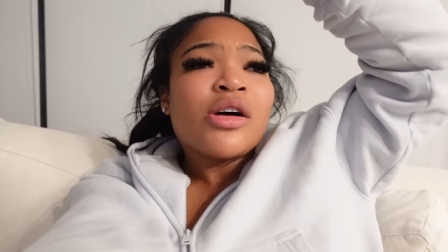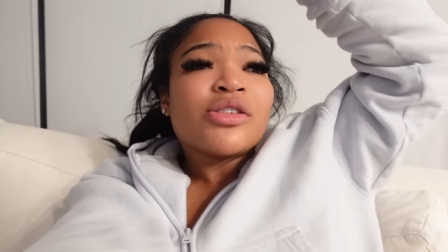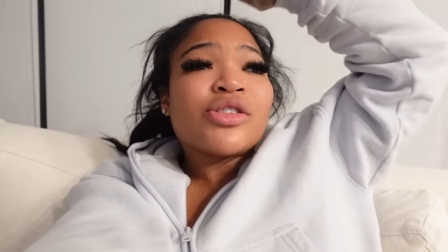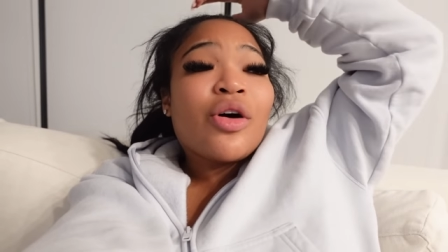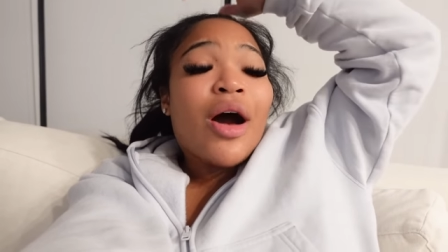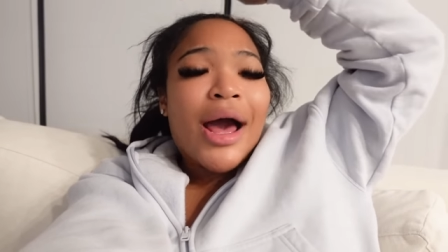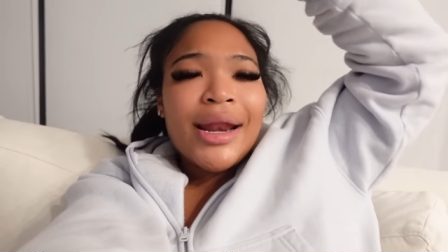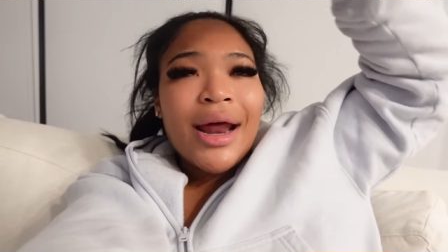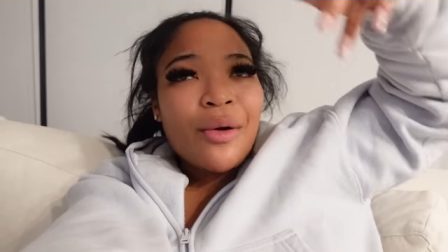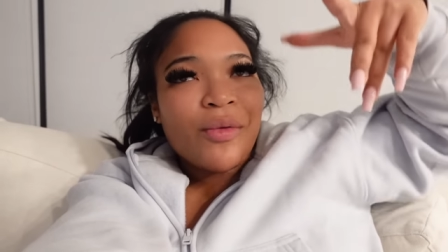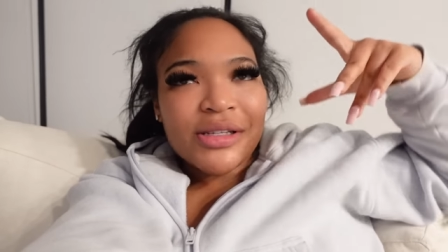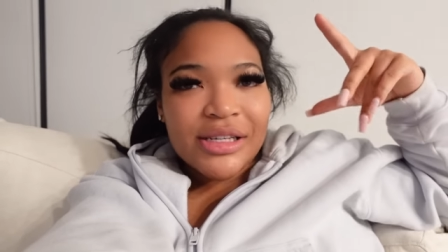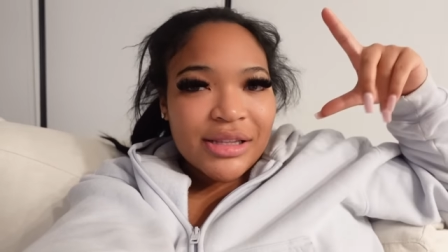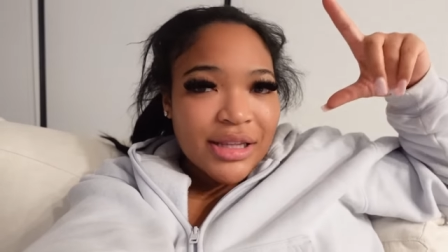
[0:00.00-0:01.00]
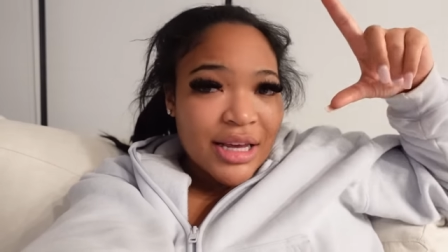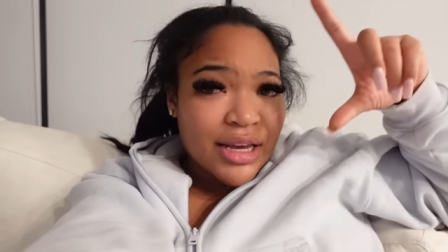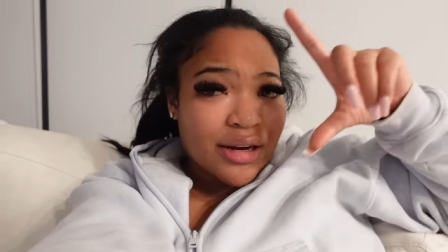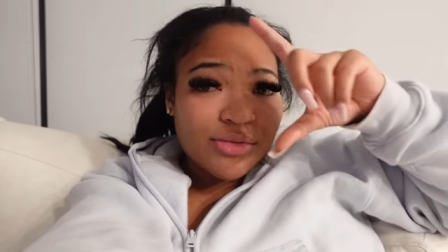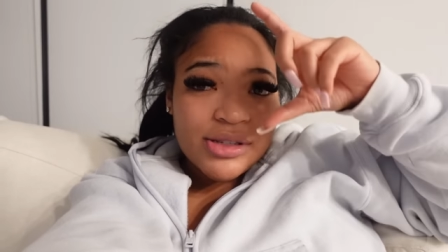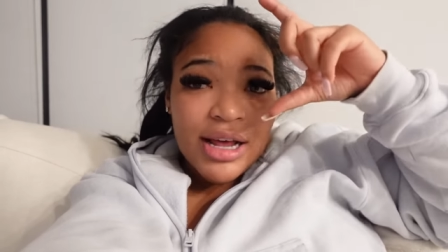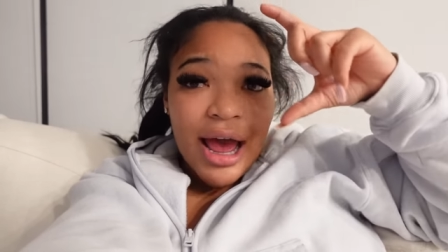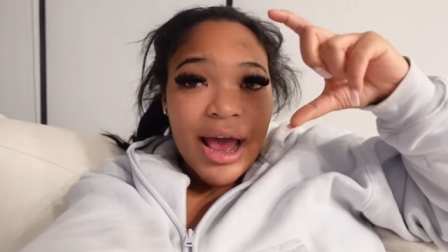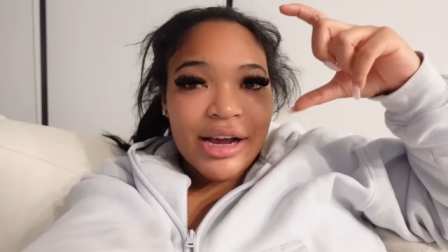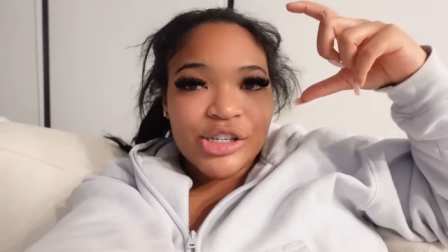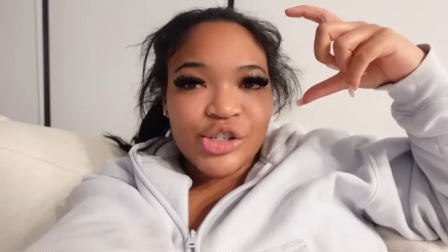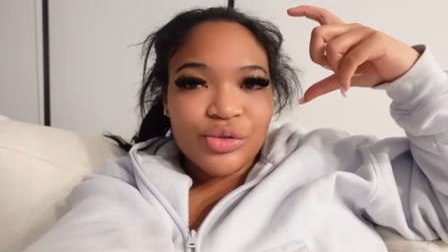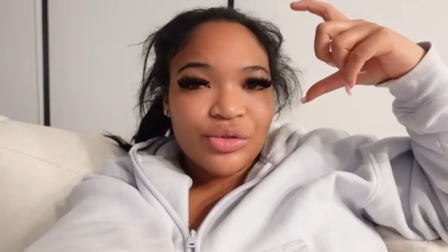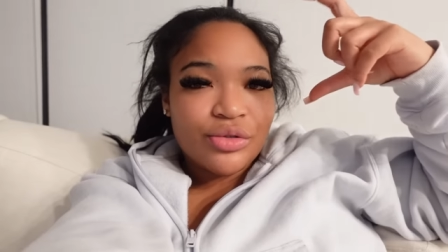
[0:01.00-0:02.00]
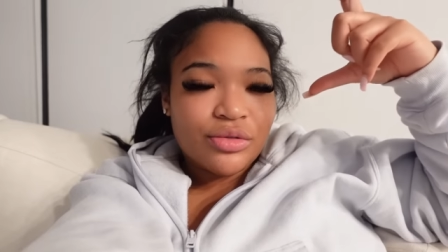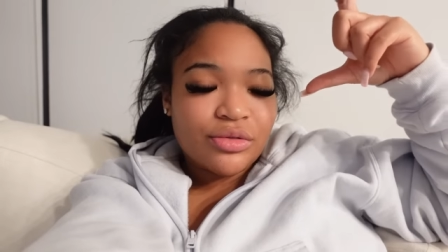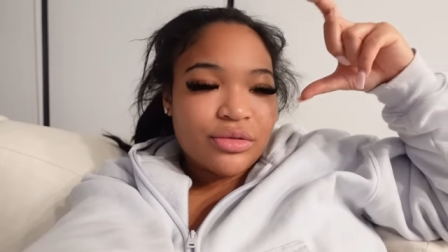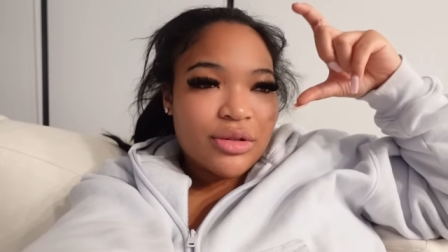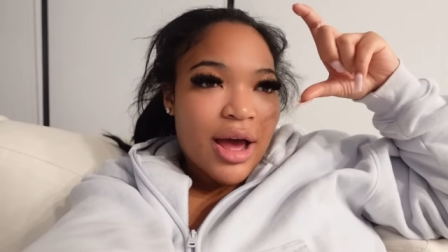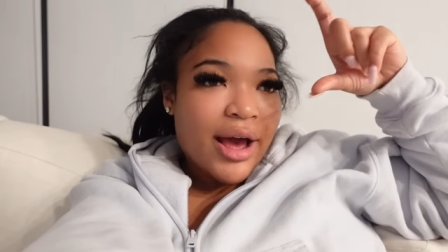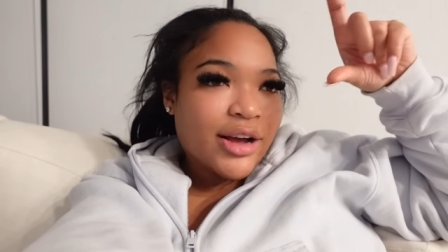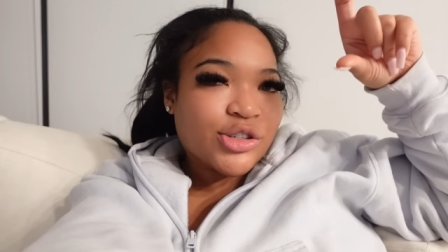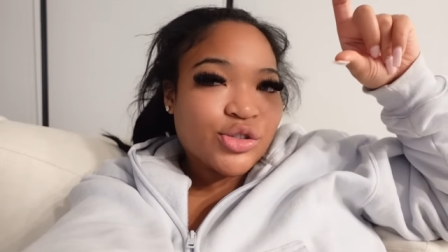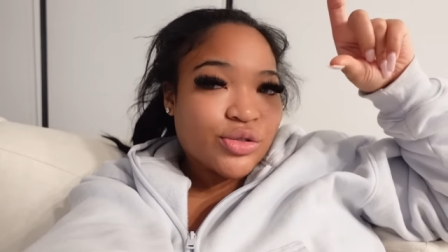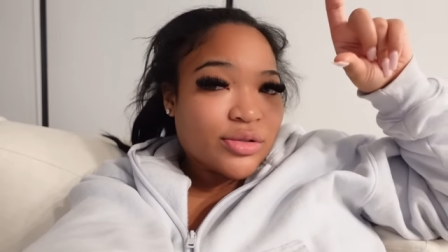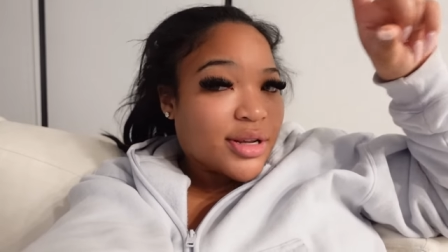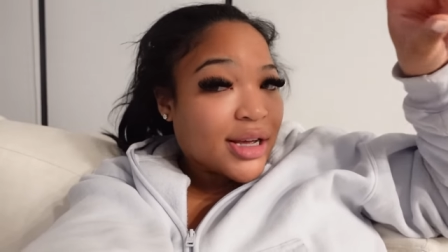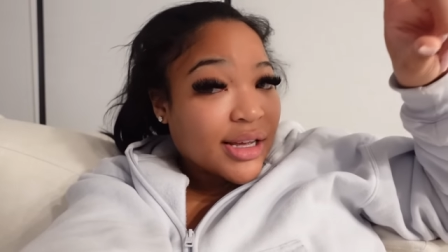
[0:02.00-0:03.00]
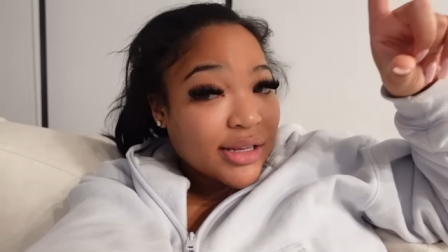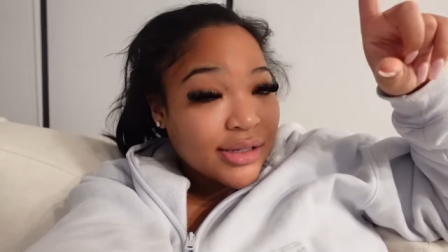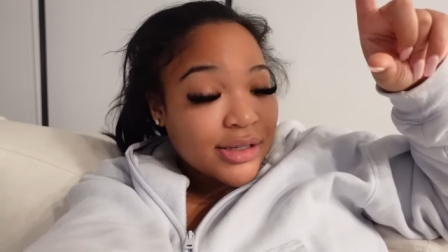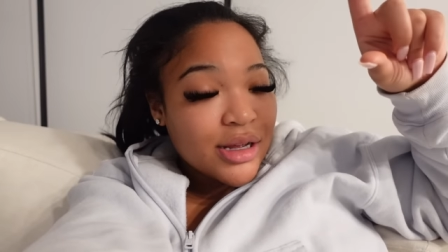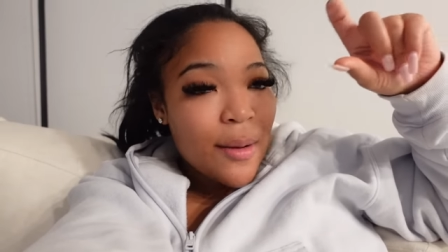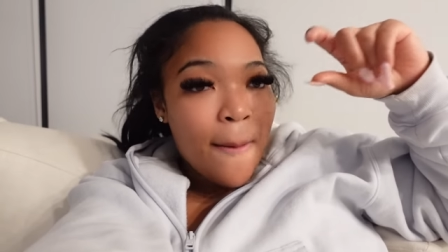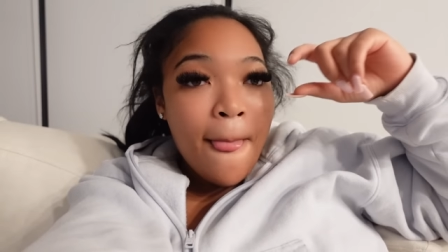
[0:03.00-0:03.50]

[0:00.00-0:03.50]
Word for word: So and I wasn't thinking it was the actual the actual disc.